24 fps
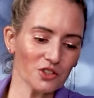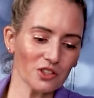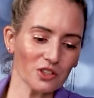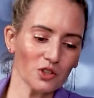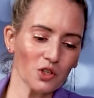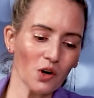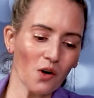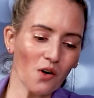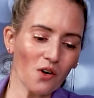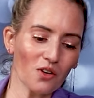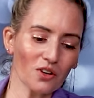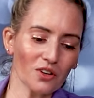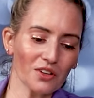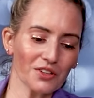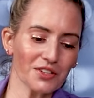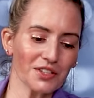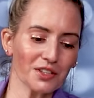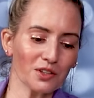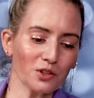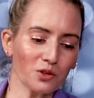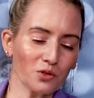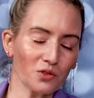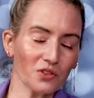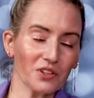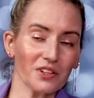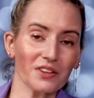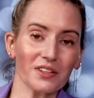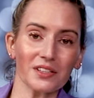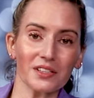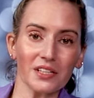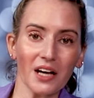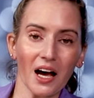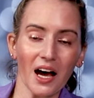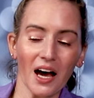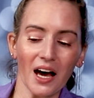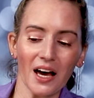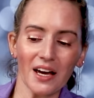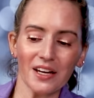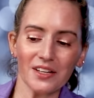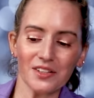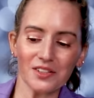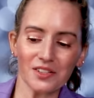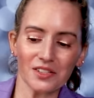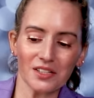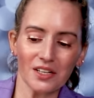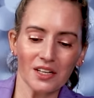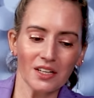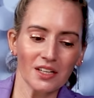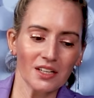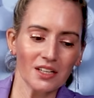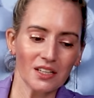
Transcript: the totals, including the ties.